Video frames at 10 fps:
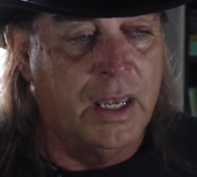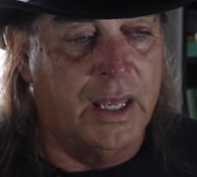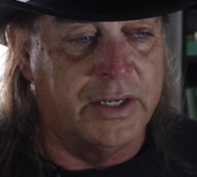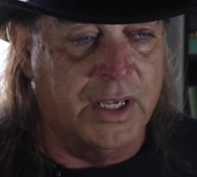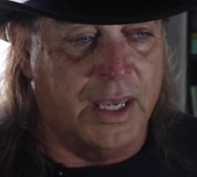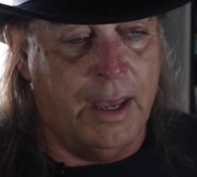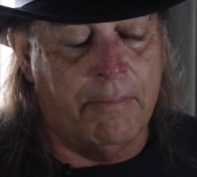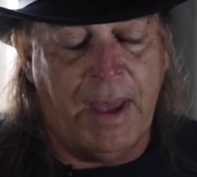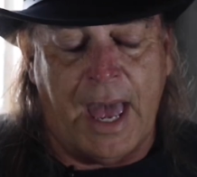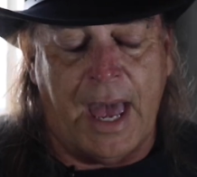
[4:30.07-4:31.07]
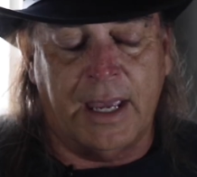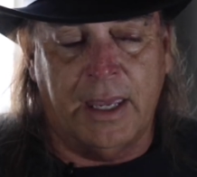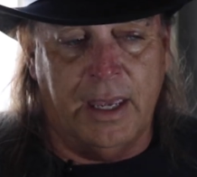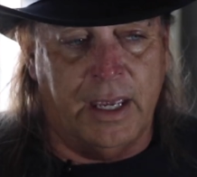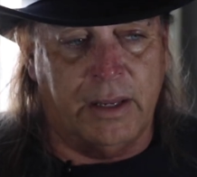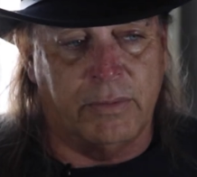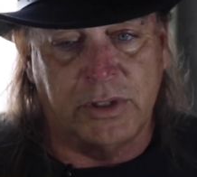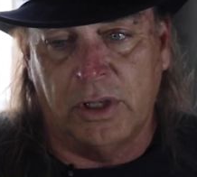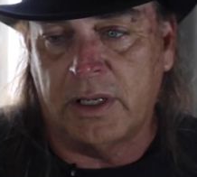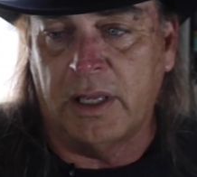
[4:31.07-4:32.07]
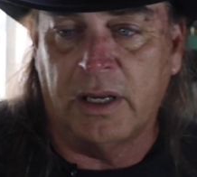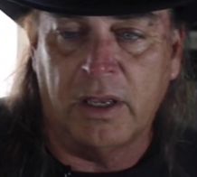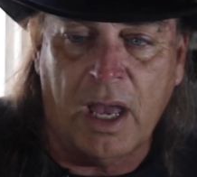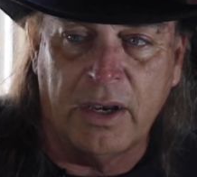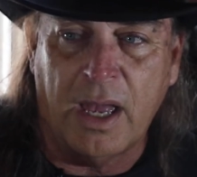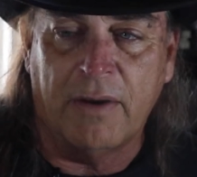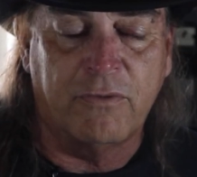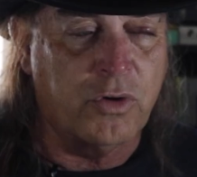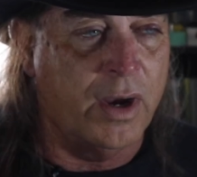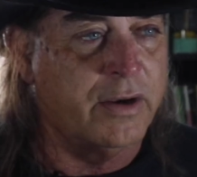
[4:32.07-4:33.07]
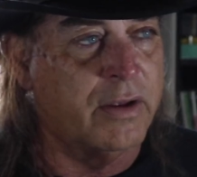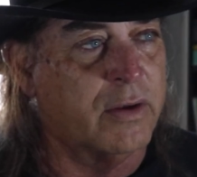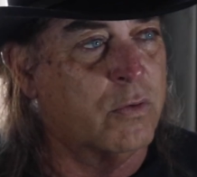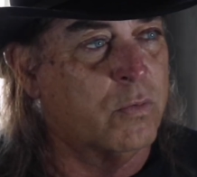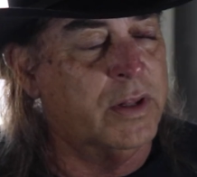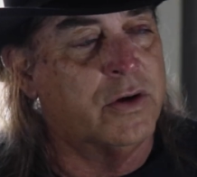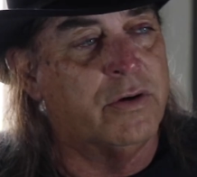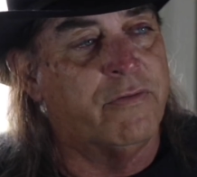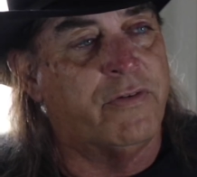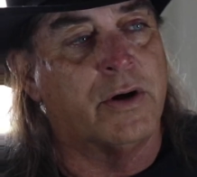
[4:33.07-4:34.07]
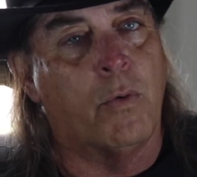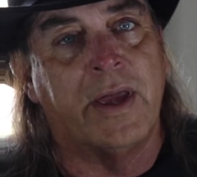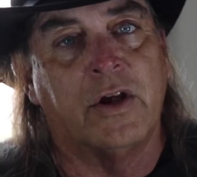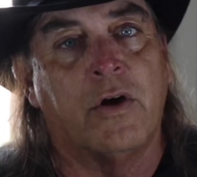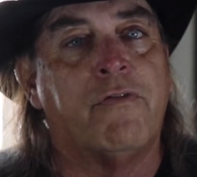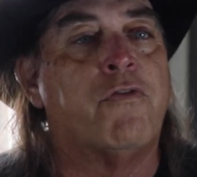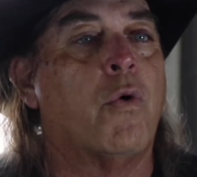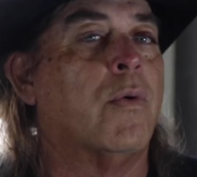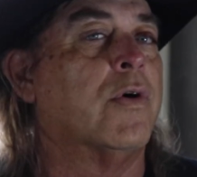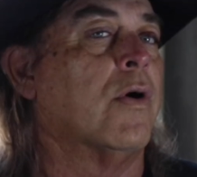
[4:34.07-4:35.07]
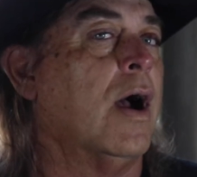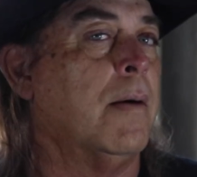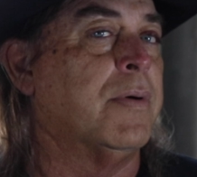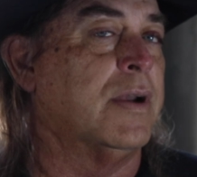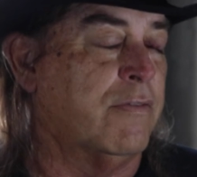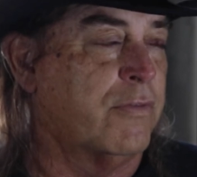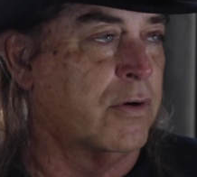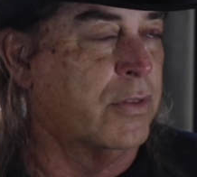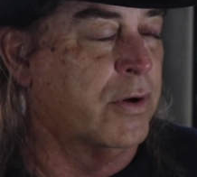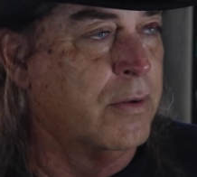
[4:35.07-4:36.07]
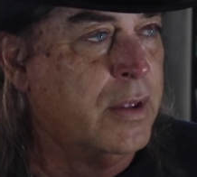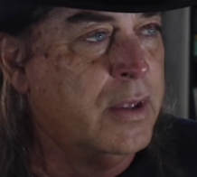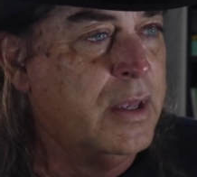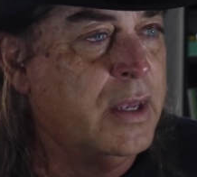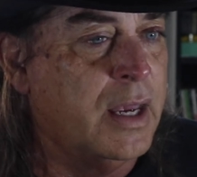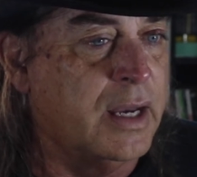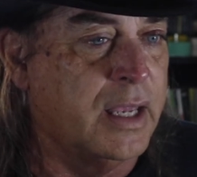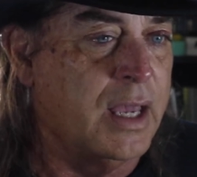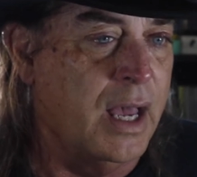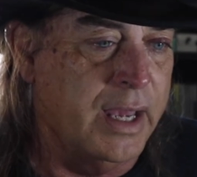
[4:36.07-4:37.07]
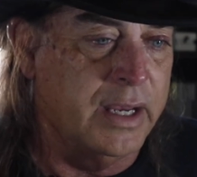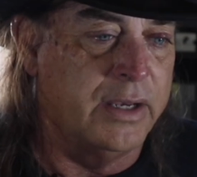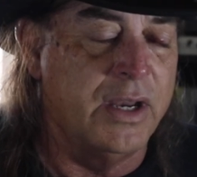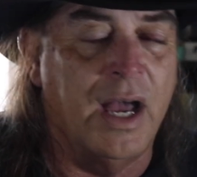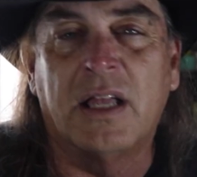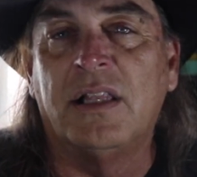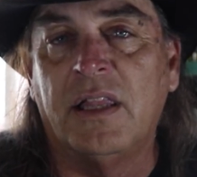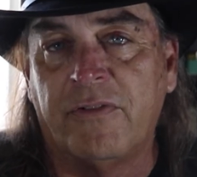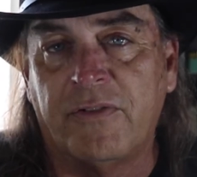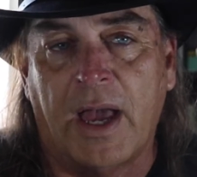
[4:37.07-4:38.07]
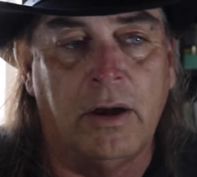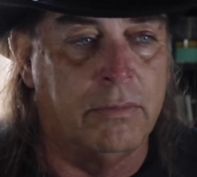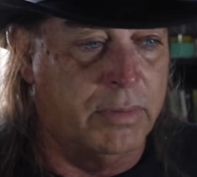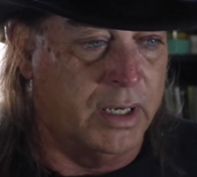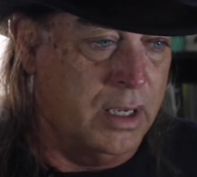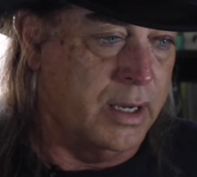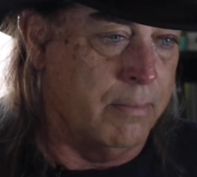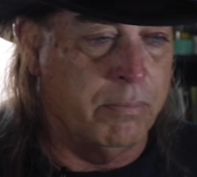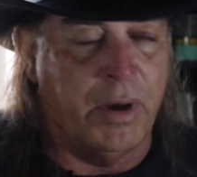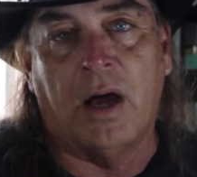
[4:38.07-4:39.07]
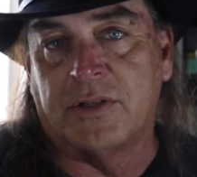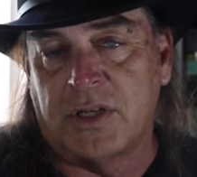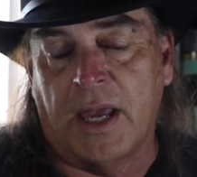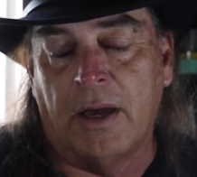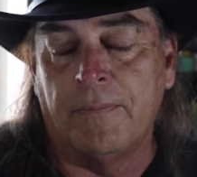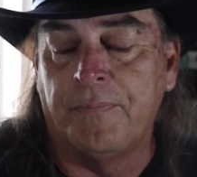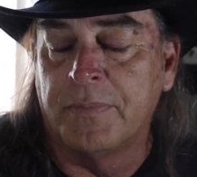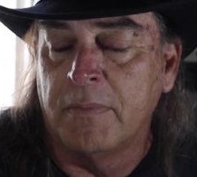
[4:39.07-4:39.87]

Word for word: And as he got back and he was looking and kind of not trying to, really couldn't find a way to go forward or up any further. And he kind of, not cliffed out, but kind of boxed out.